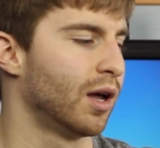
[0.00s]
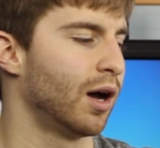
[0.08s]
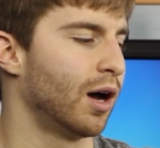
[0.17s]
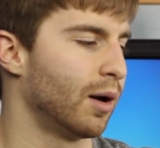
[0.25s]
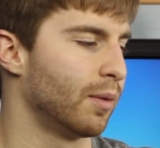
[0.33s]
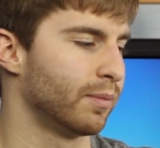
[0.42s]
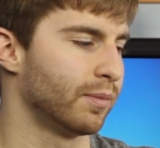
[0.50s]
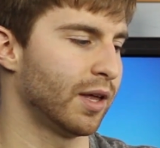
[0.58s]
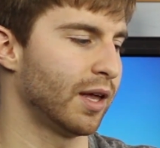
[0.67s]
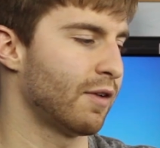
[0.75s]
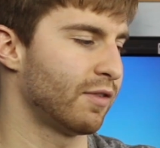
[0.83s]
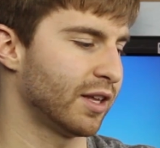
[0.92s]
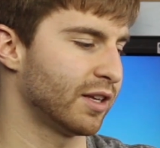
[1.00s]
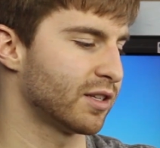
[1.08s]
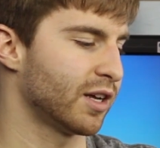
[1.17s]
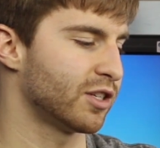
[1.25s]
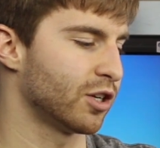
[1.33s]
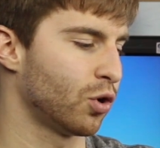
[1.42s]
Um, everything's
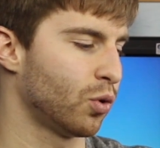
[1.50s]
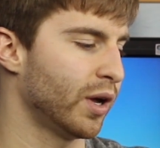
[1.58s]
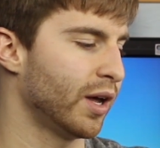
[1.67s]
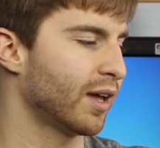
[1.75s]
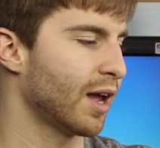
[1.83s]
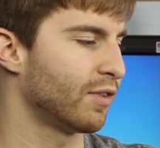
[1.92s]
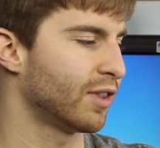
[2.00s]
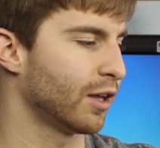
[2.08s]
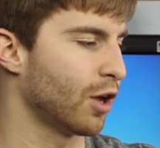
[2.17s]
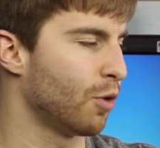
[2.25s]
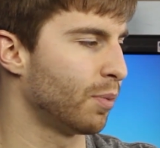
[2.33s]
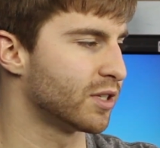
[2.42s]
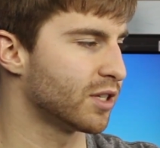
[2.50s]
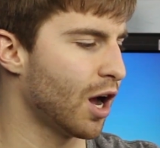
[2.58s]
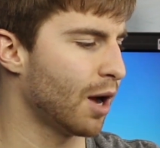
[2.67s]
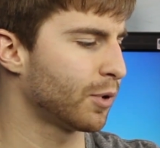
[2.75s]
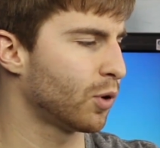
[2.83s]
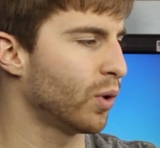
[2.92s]
nice and quick. Everything opens
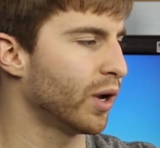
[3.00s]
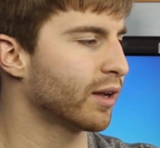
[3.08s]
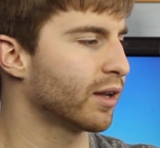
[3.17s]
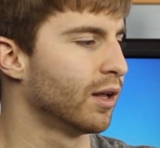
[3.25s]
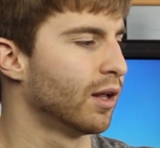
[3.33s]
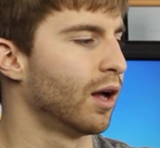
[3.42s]
up quick.